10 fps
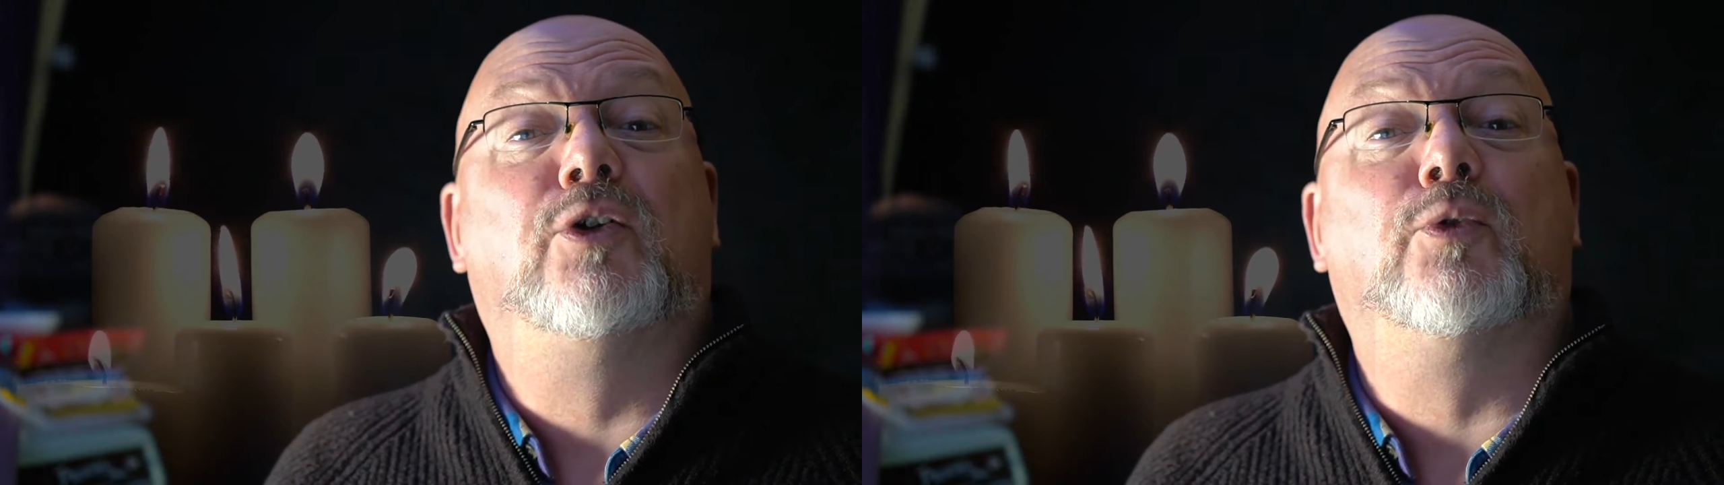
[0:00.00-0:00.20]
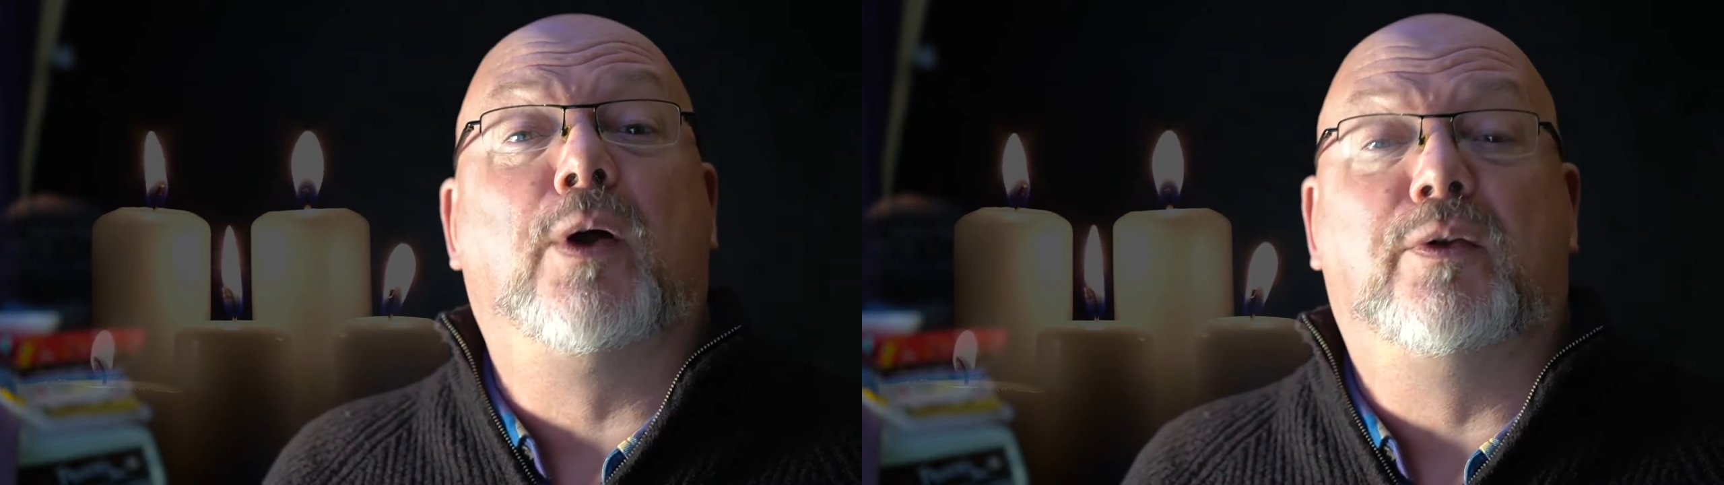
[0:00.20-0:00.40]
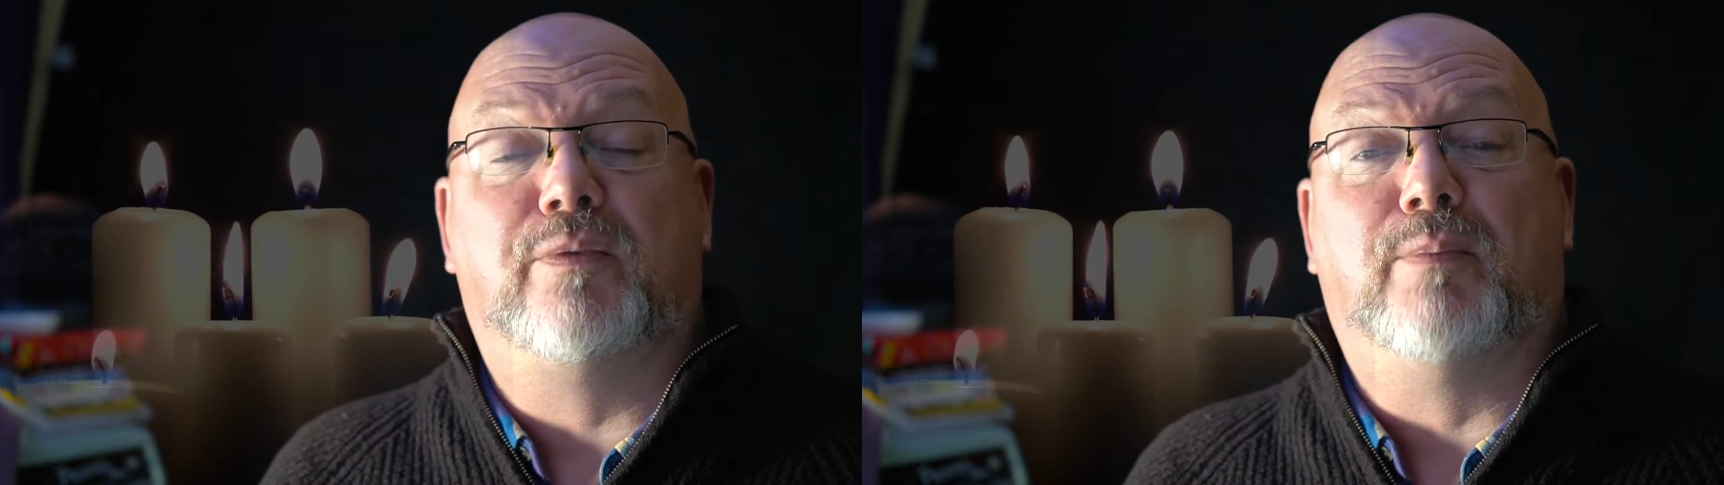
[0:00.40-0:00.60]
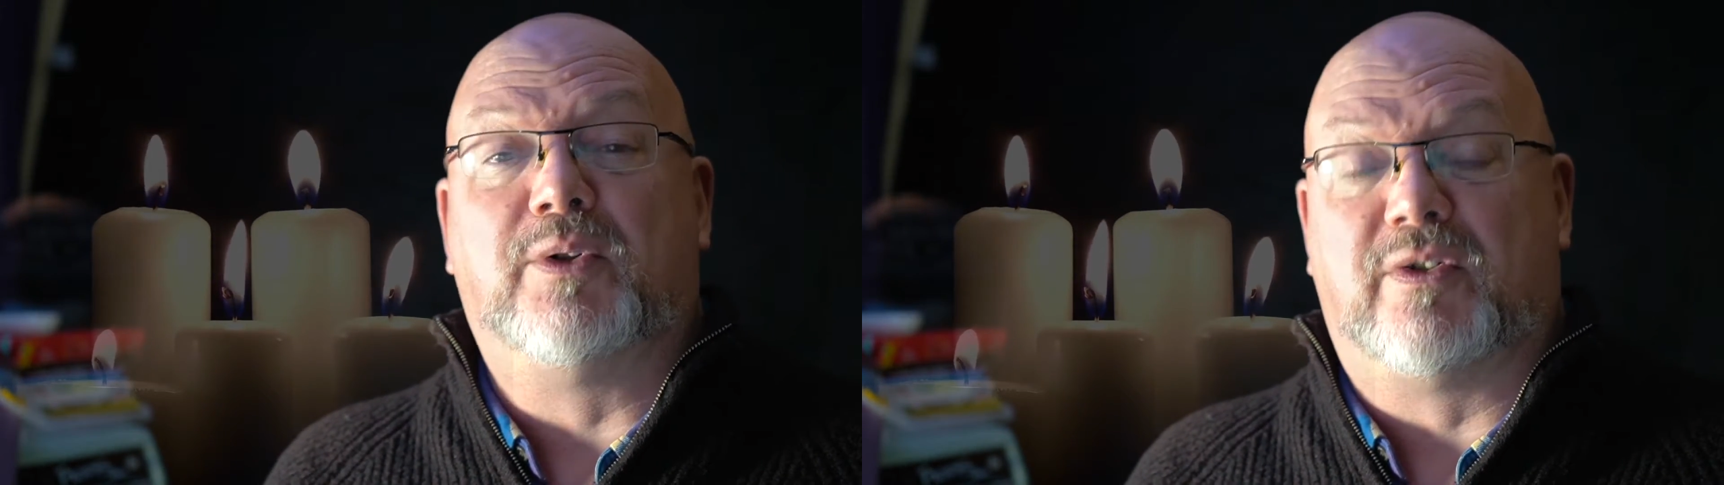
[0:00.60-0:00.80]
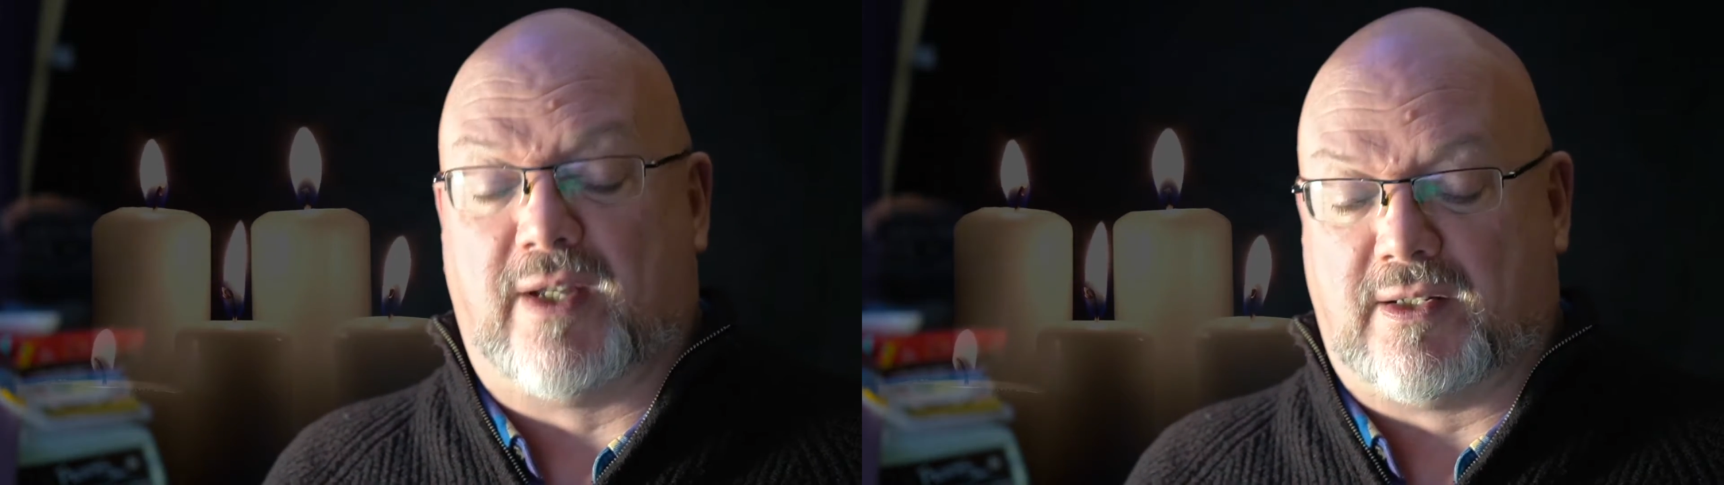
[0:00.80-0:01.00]
growth
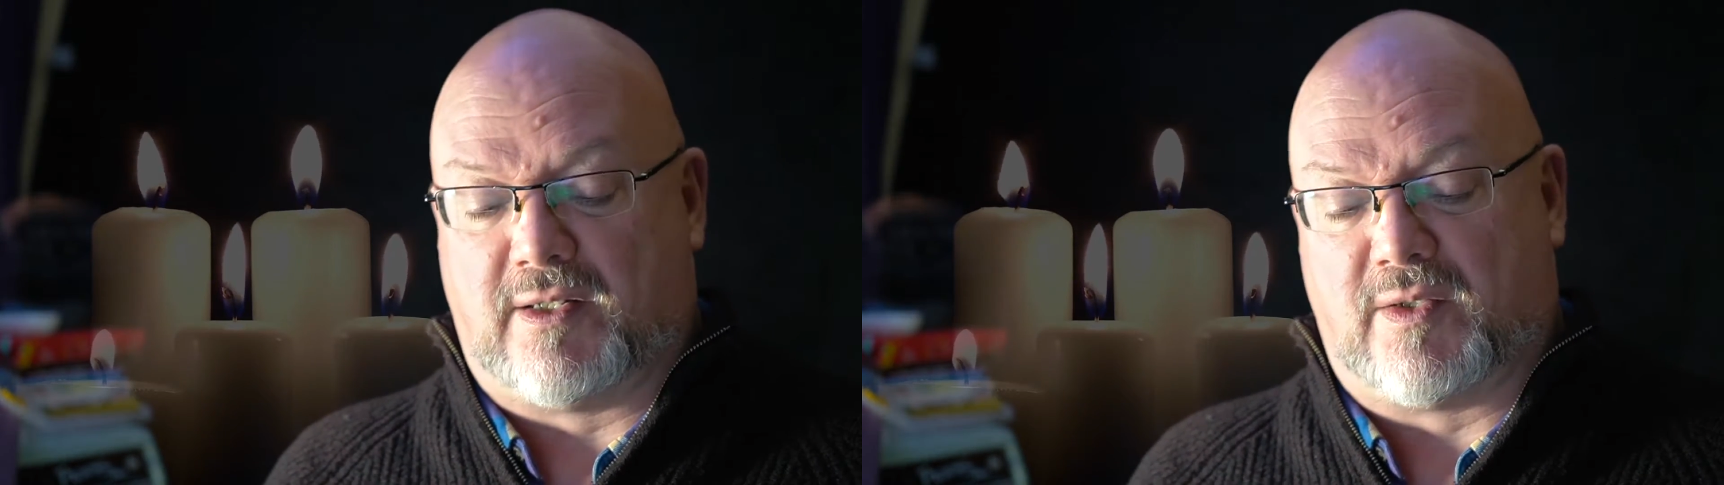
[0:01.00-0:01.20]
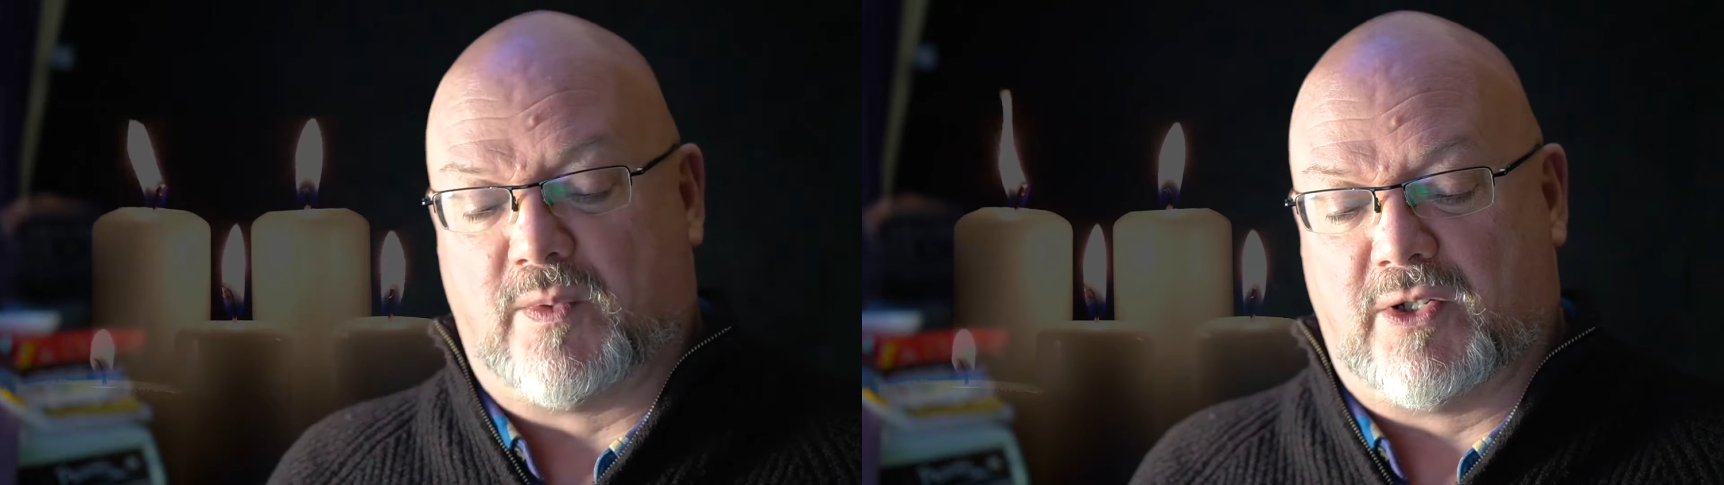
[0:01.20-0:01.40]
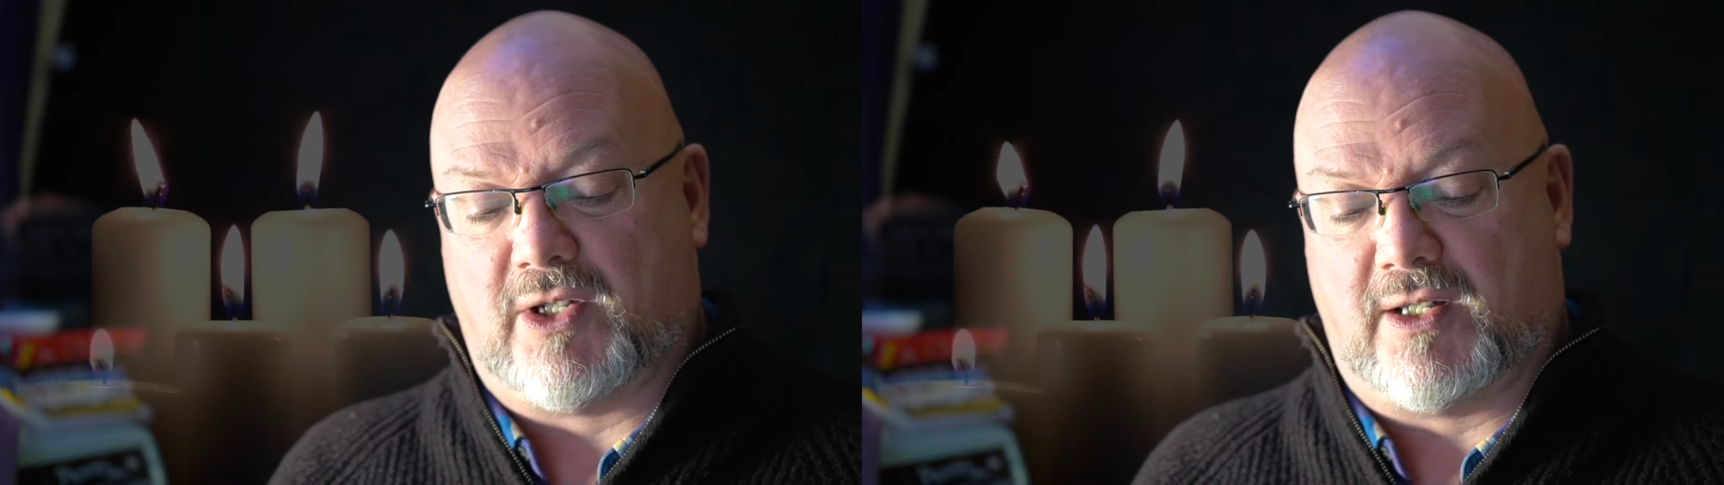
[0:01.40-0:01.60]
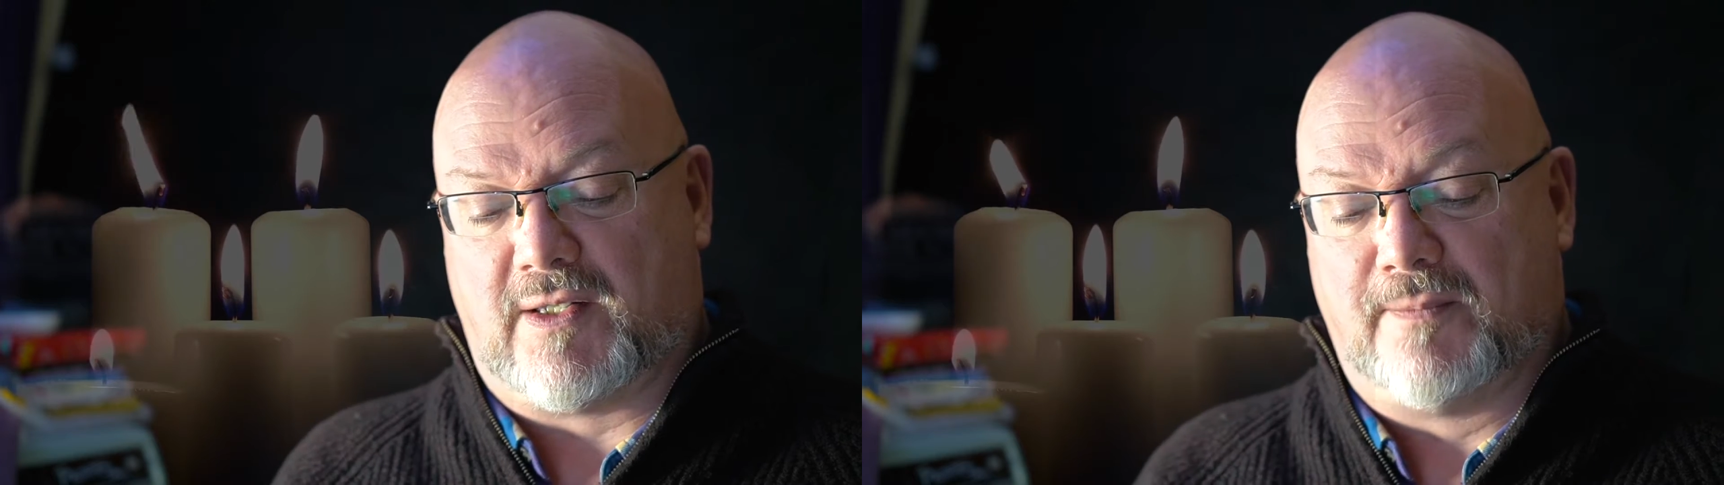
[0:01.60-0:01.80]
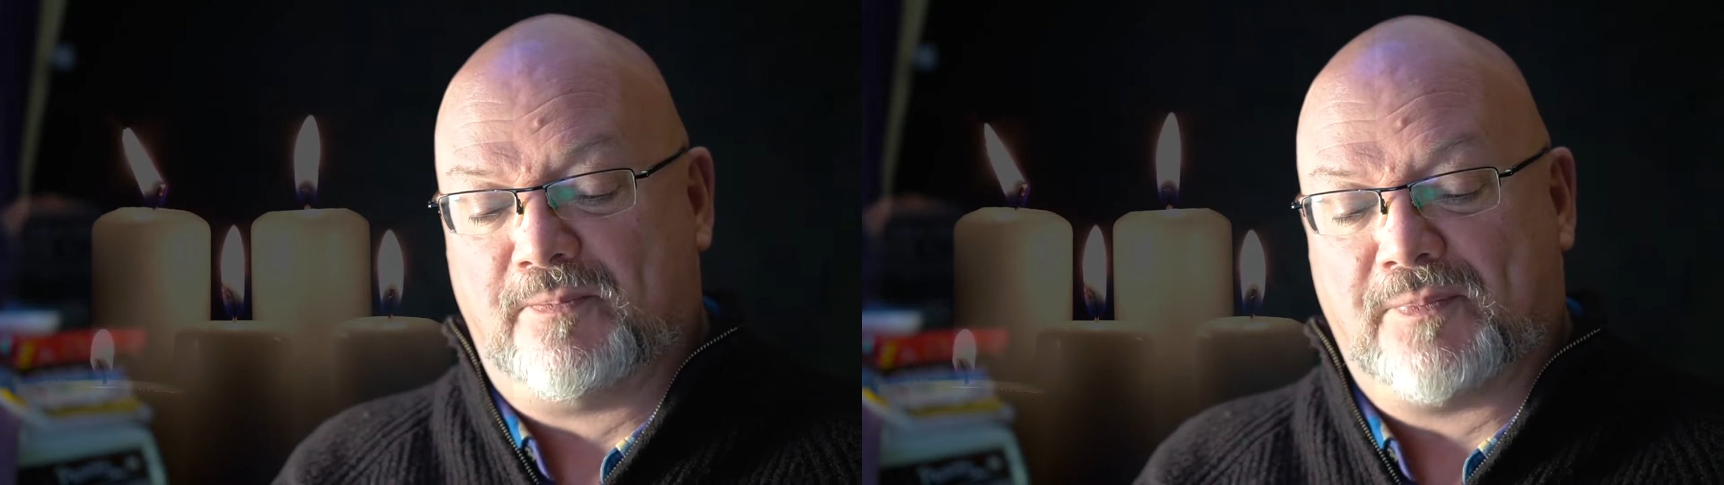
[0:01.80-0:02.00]
motivators, which is